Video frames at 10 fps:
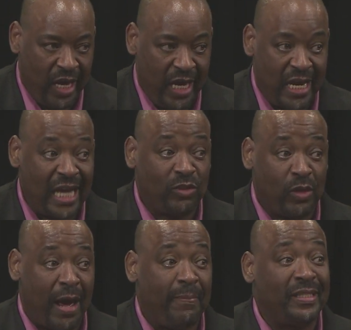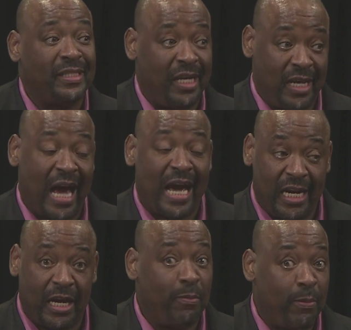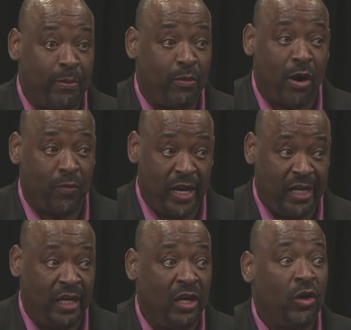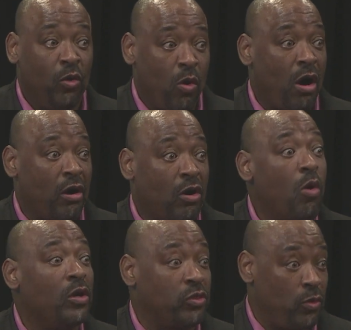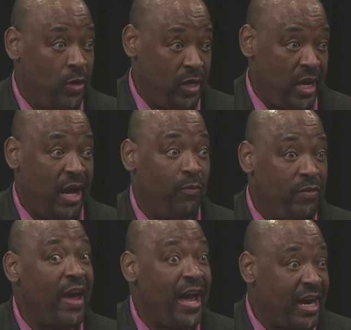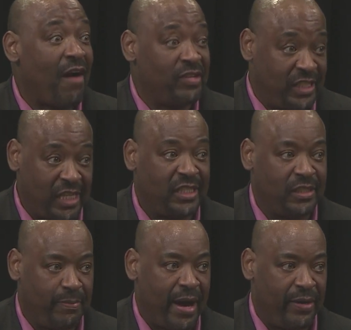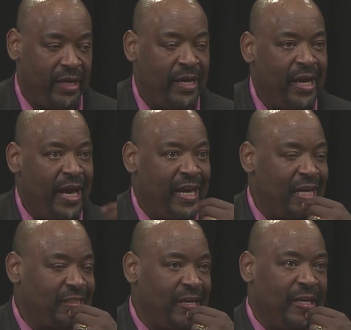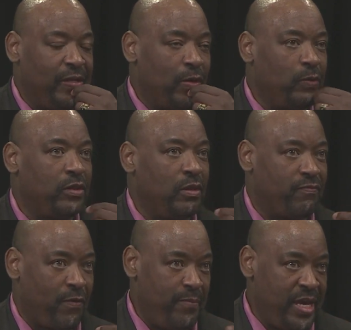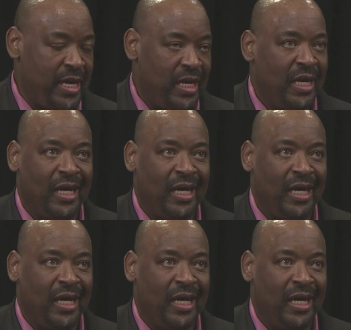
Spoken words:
And that's what I've been telling. I got a couple people already who are going through it, and we've had conversations about it. And I said, for me,